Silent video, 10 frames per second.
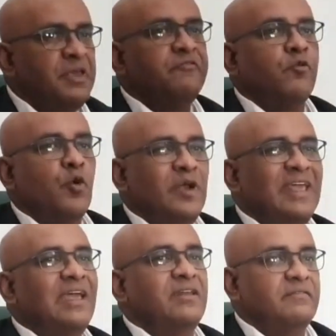before
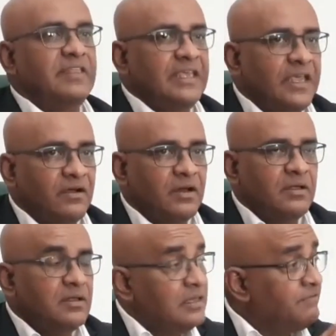the end of the year.
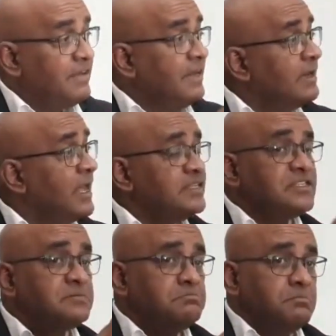
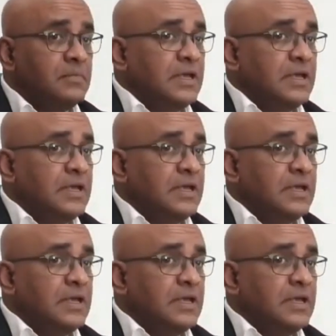Nevertheless,